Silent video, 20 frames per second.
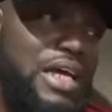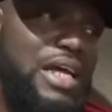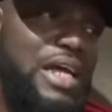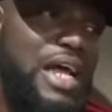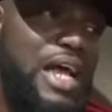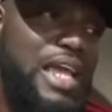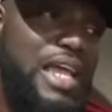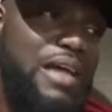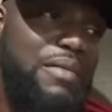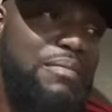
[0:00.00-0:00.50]

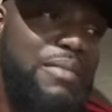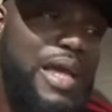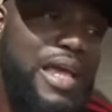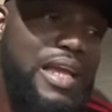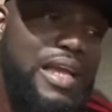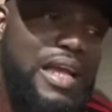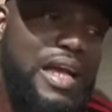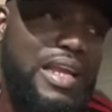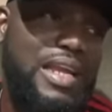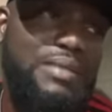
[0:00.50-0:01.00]
I am
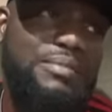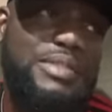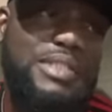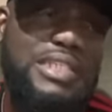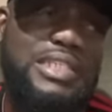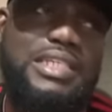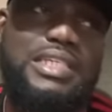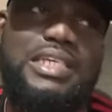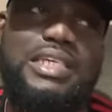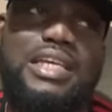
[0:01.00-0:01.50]
Michael. I'm
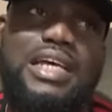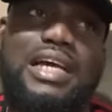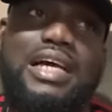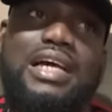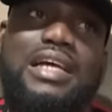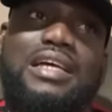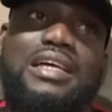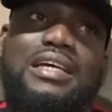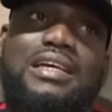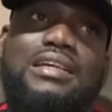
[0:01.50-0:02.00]
seeking
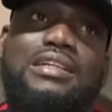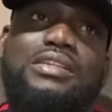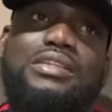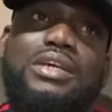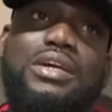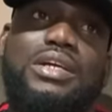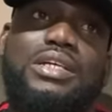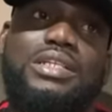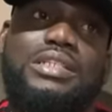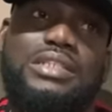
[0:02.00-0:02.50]
a
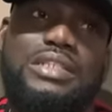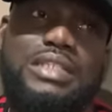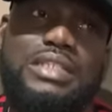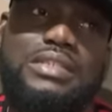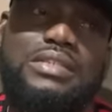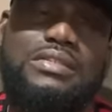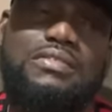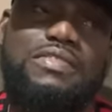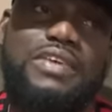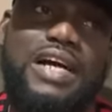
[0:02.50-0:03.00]

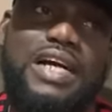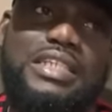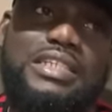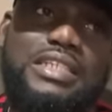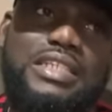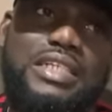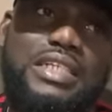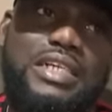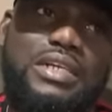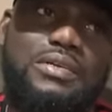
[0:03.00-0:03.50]
36 to
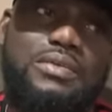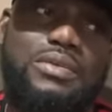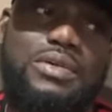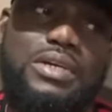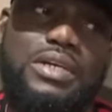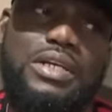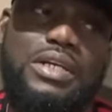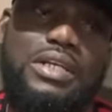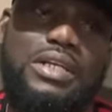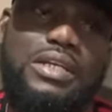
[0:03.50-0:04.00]
40 year
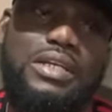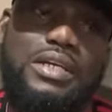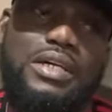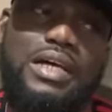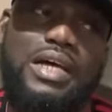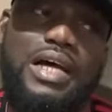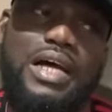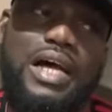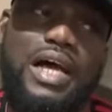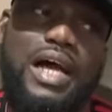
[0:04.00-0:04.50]
old.
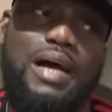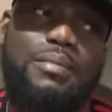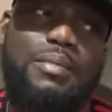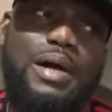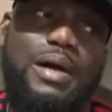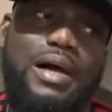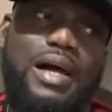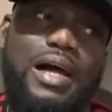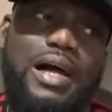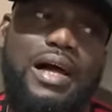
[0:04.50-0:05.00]
I'm
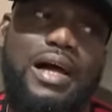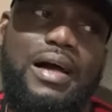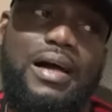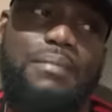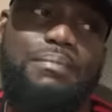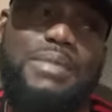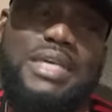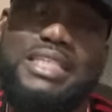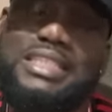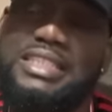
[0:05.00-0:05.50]

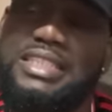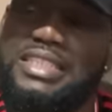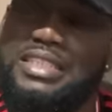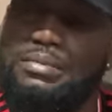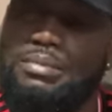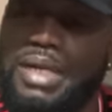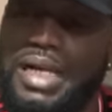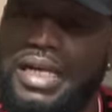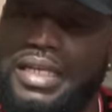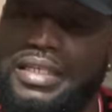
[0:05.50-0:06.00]
a
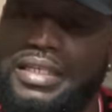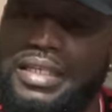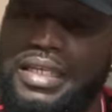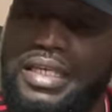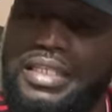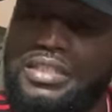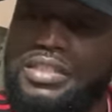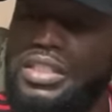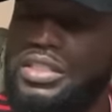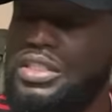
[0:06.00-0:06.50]
businessman,
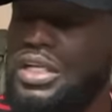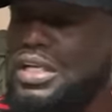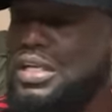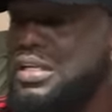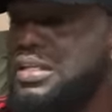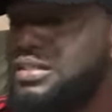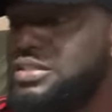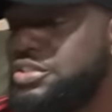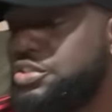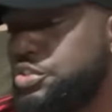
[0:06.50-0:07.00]

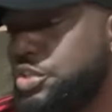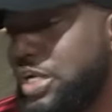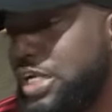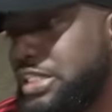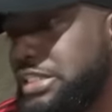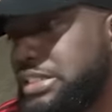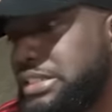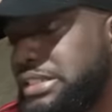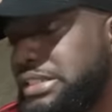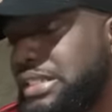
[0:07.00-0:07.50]
etc.
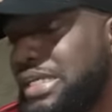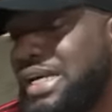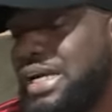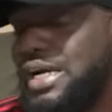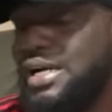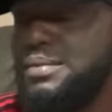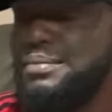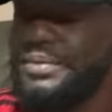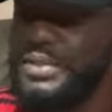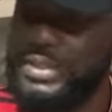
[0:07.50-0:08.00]

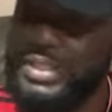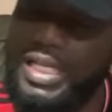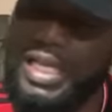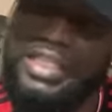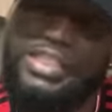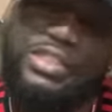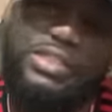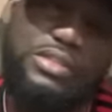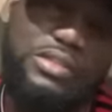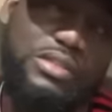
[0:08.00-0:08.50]

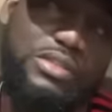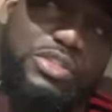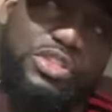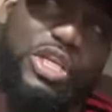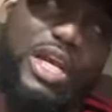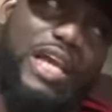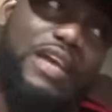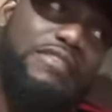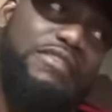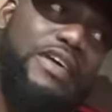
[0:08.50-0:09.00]
Slash
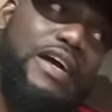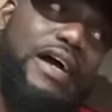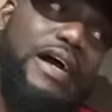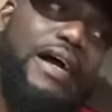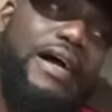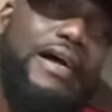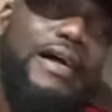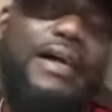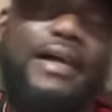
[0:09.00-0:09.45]
driver.